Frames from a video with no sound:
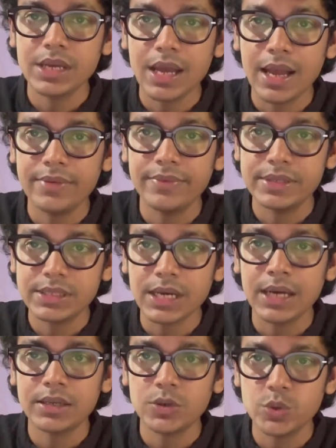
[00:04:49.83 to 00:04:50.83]
have
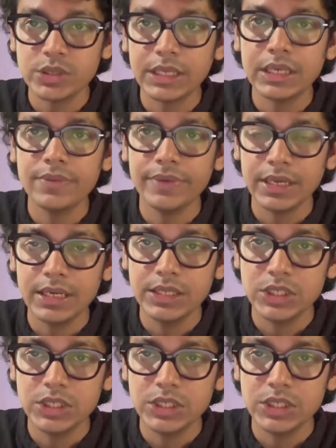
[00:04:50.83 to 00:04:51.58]
started to significantly